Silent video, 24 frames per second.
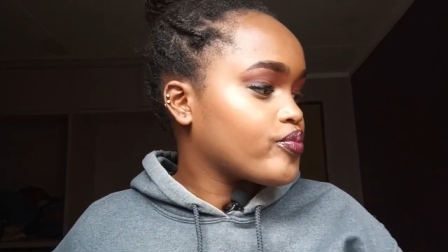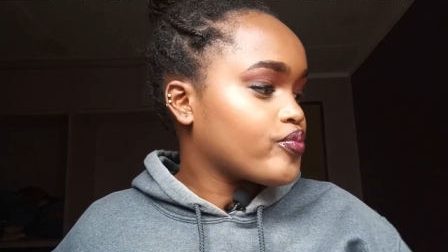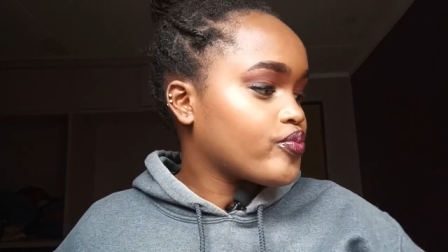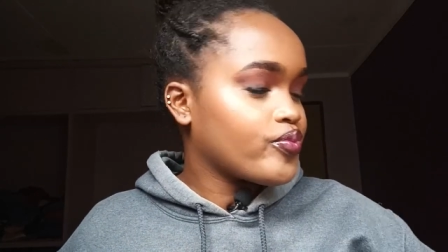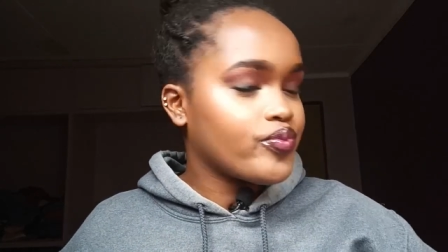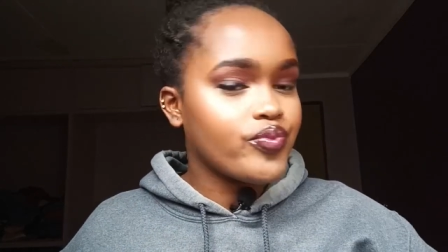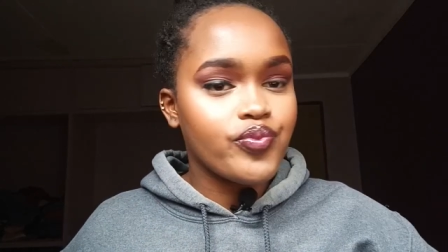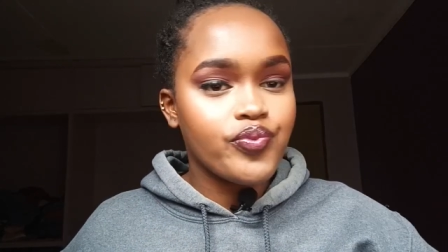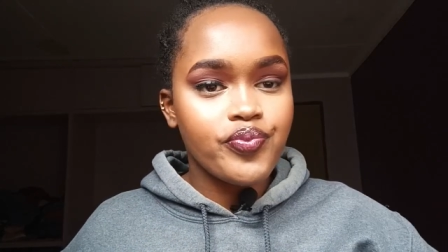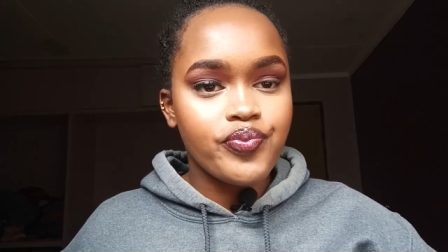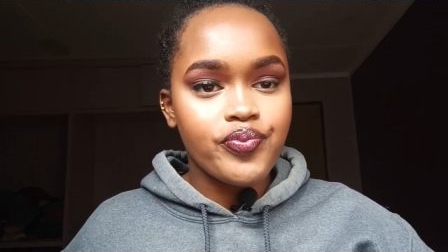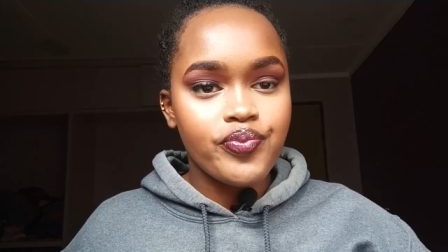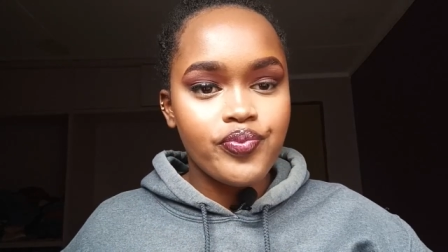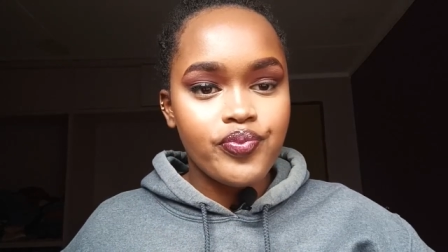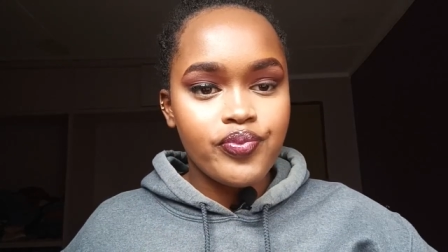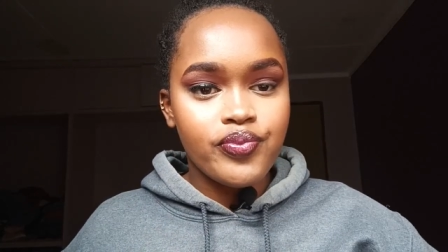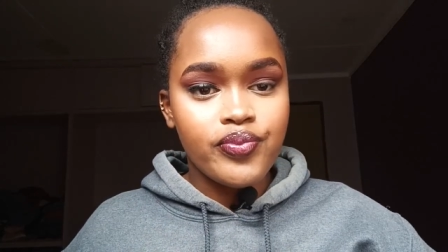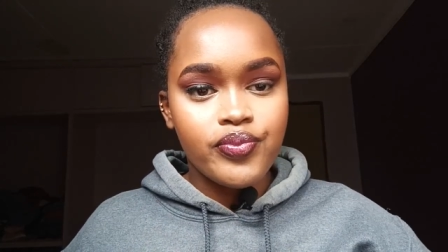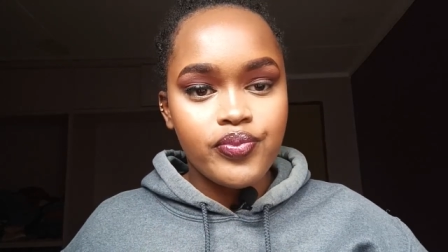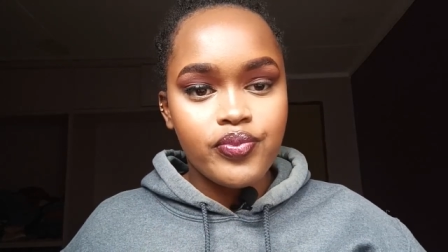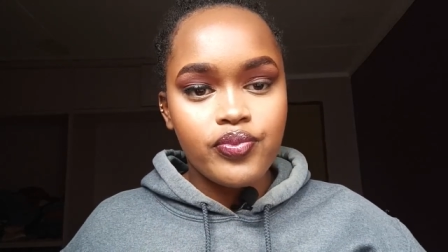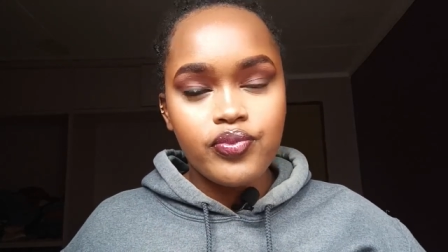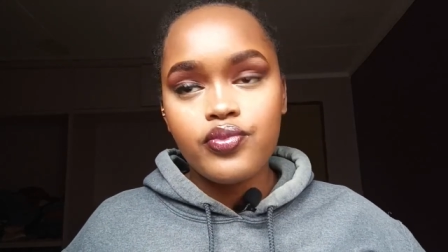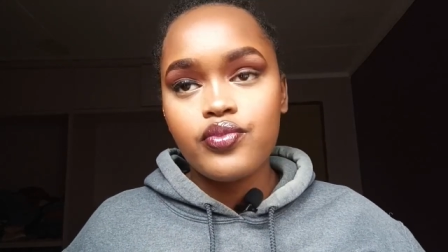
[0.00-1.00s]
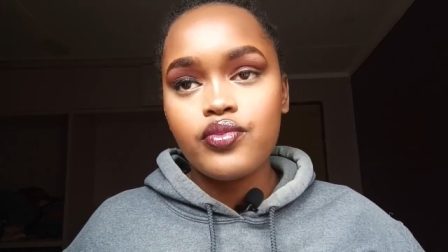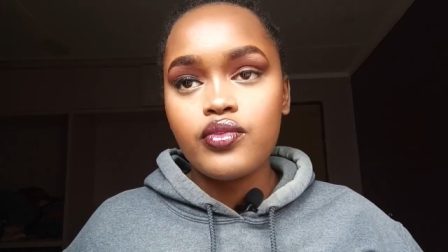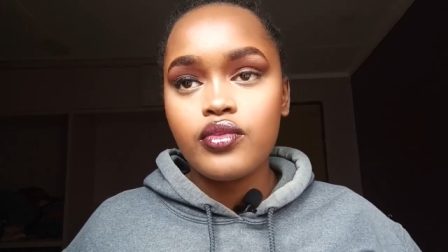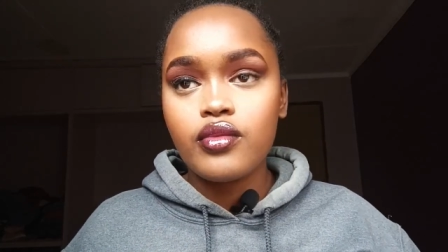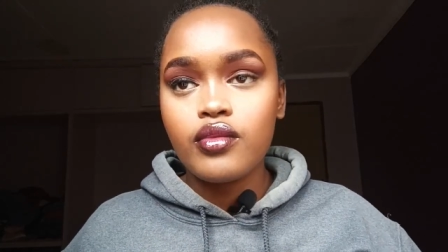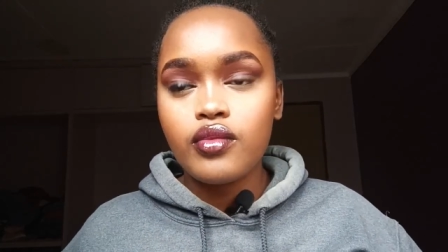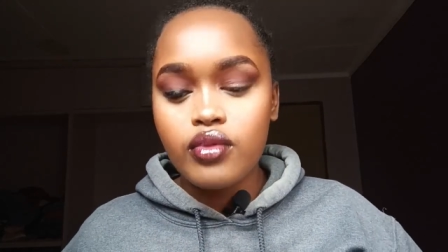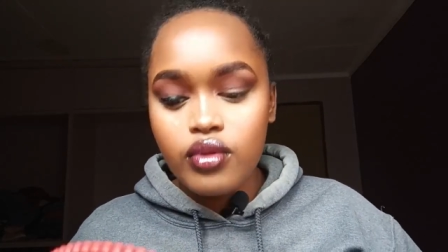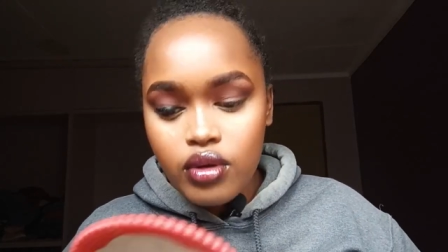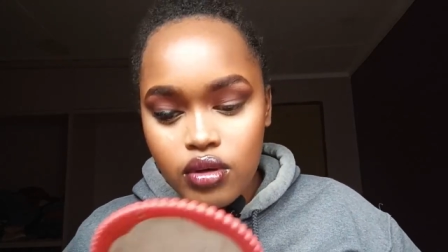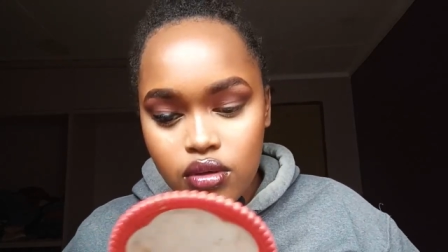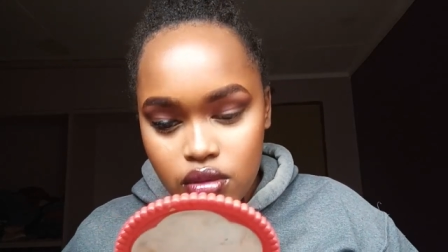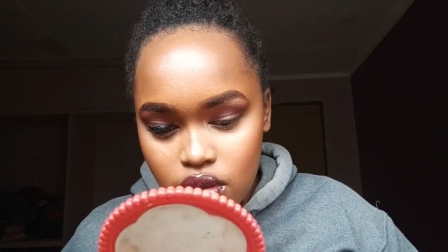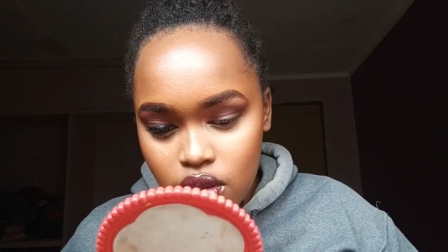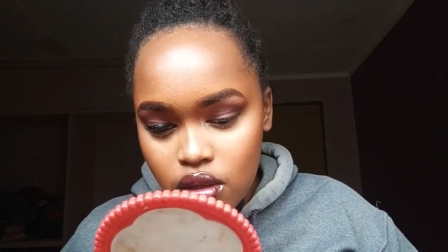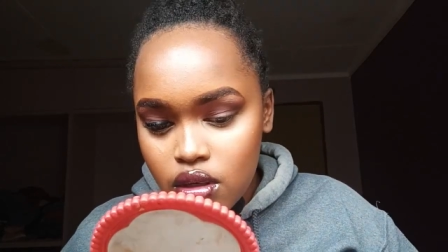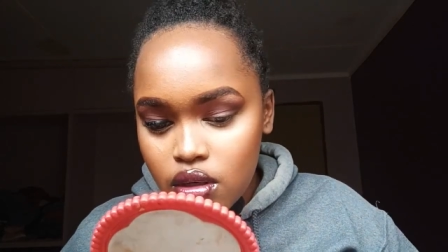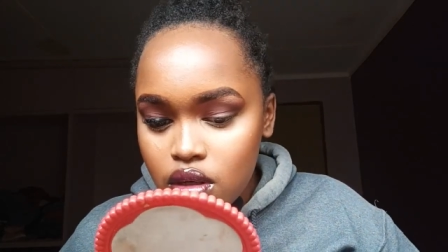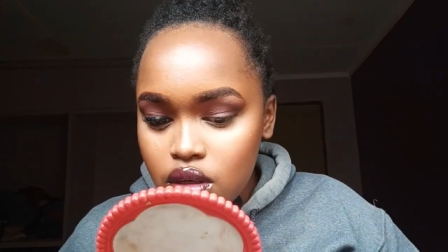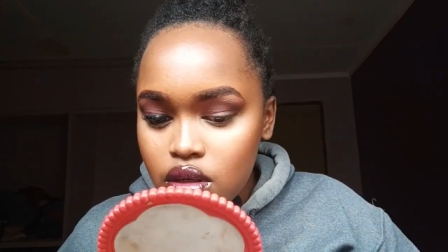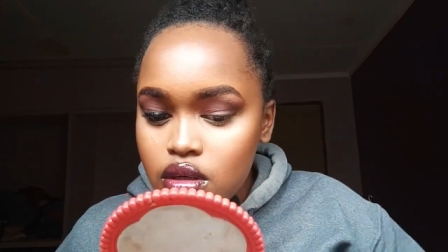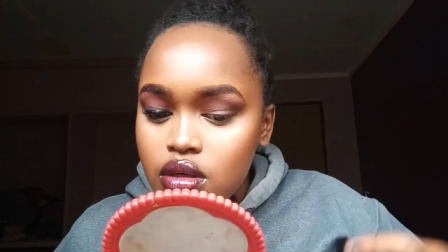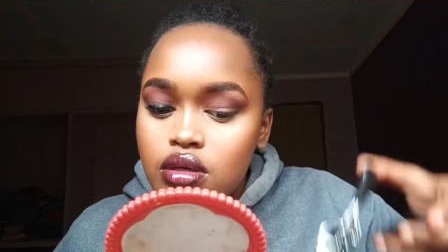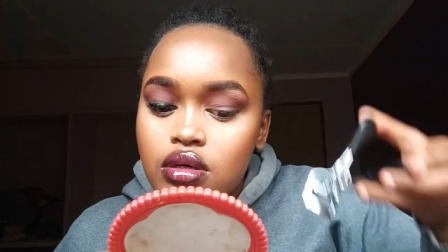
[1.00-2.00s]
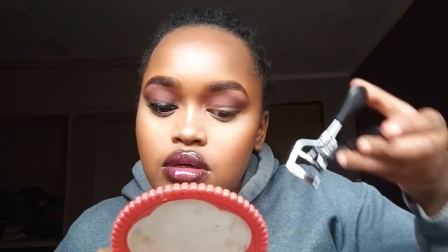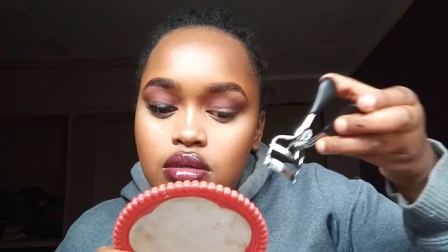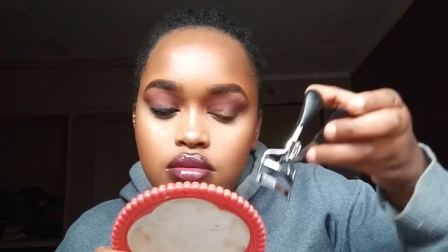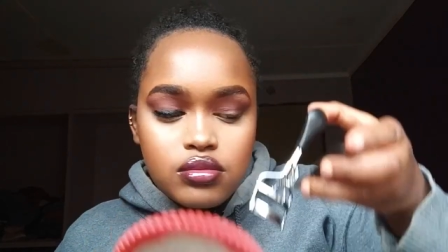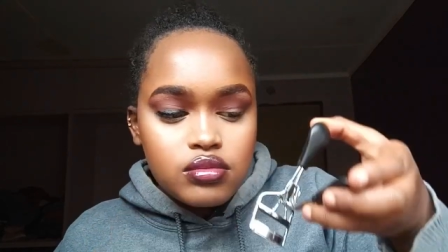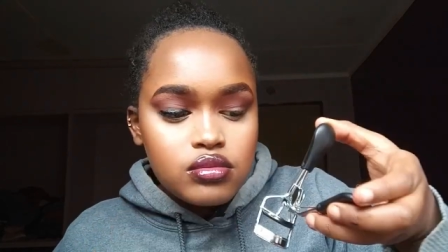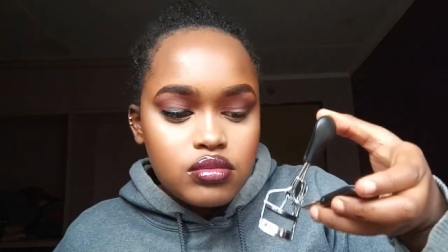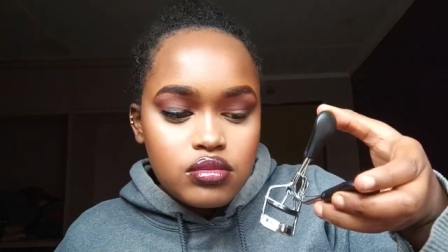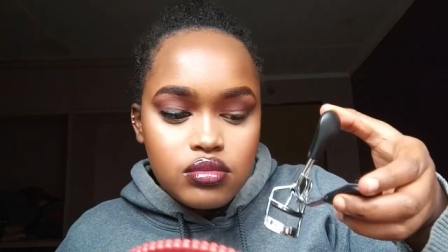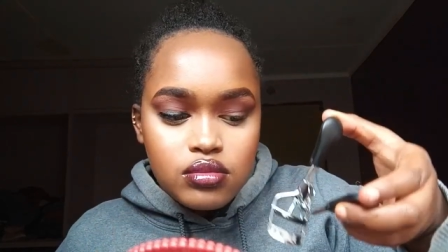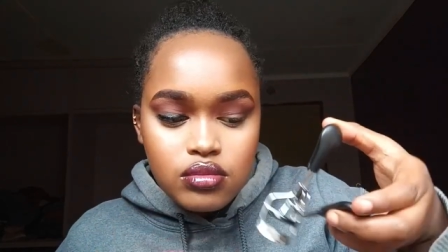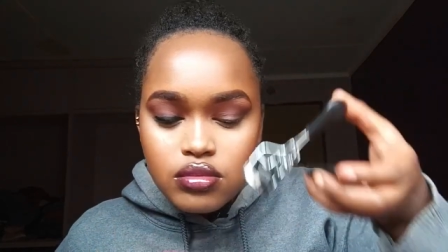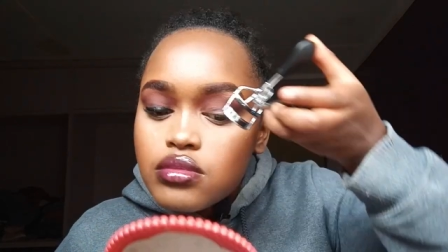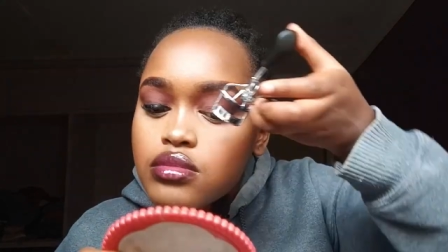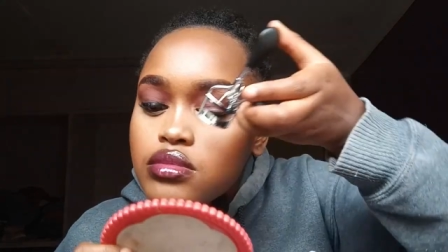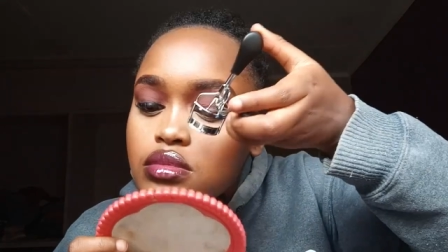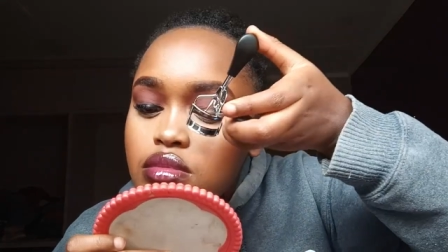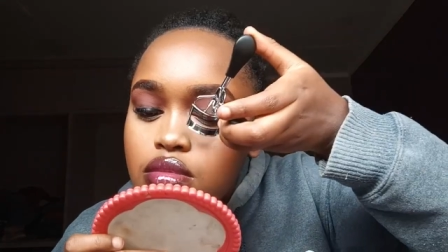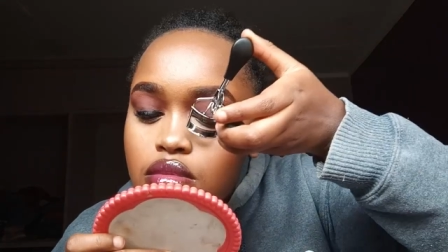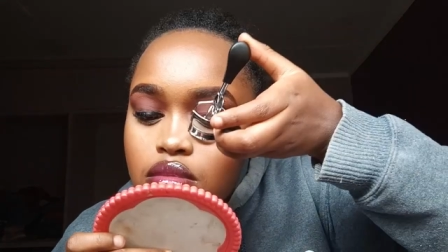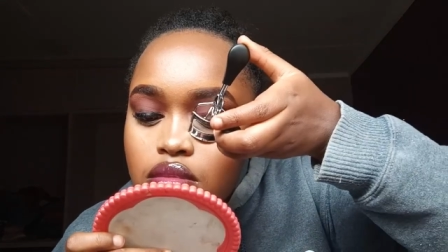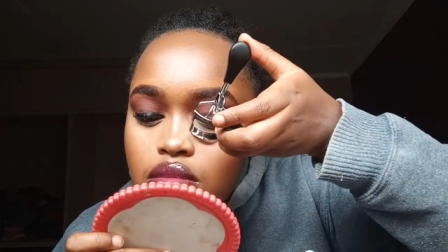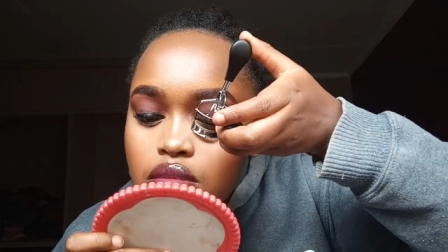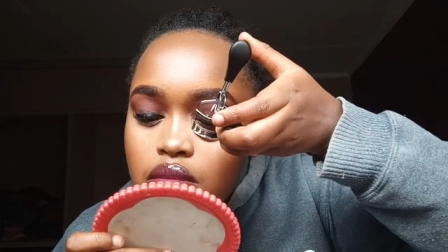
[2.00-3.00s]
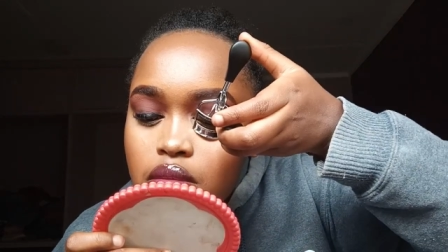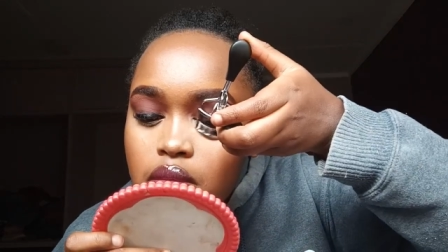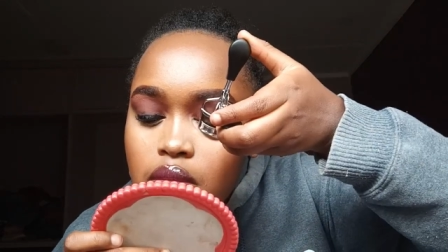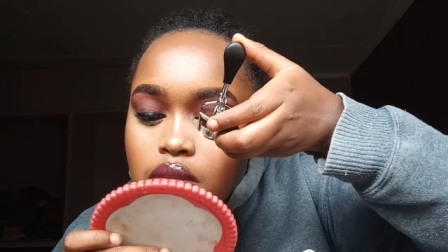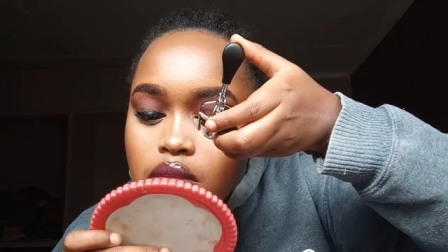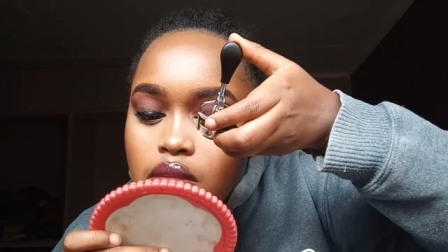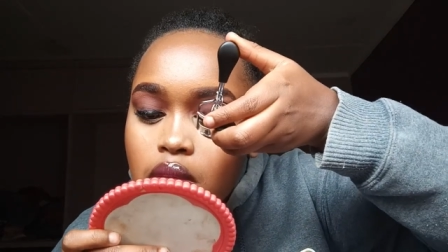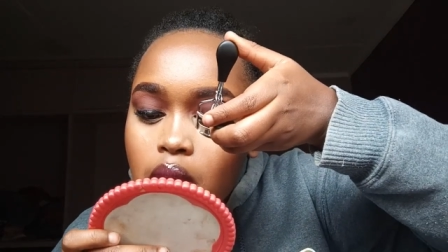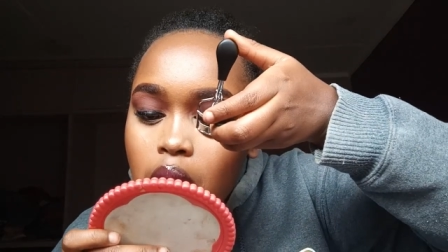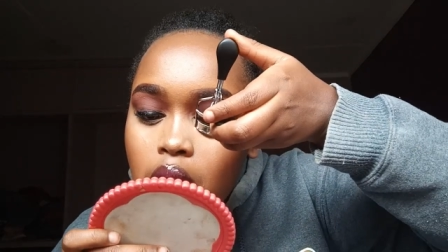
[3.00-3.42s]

Anyway, yeah, that's what I did with my eyeliner.